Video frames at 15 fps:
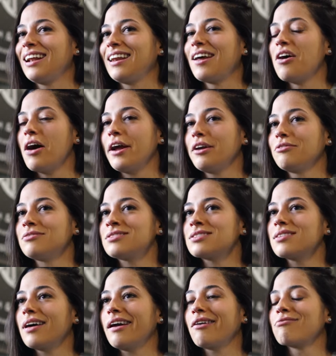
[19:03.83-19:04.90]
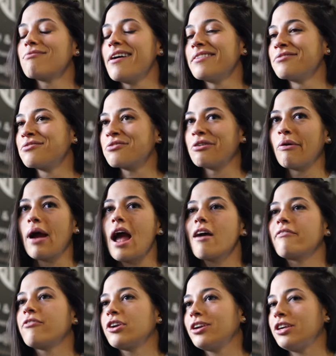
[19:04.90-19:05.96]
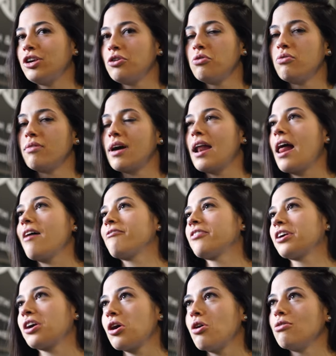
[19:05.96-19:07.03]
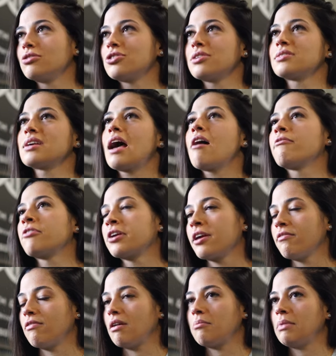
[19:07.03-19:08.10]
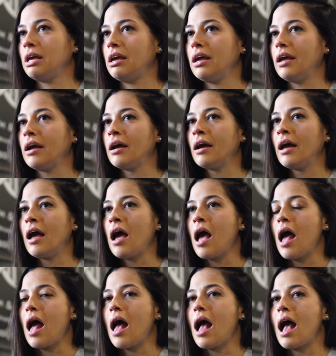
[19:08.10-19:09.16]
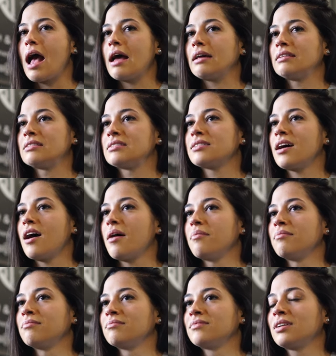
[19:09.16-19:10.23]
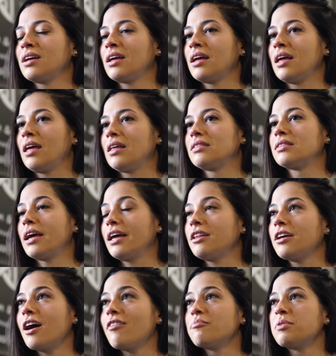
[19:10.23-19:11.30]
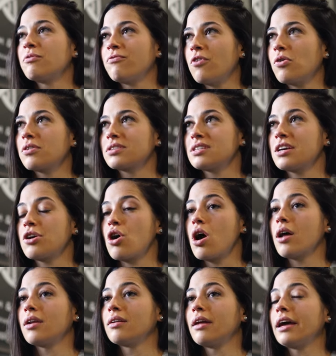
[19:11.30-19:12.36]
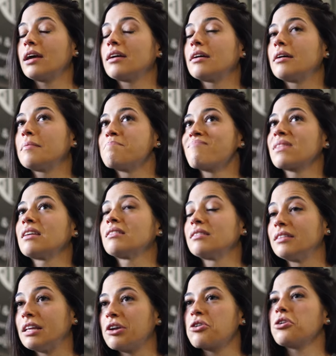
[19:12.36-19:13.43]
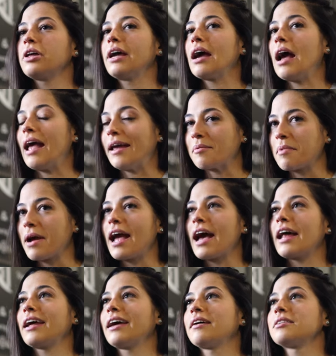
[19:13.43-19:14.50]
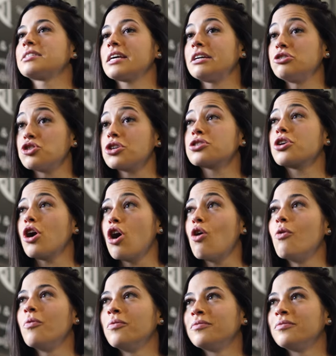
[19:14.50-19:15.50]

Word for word: No, I used to like run through every cue that every coach has ever given me, and um, lately I've been focusing on like, literally in my head I say just go.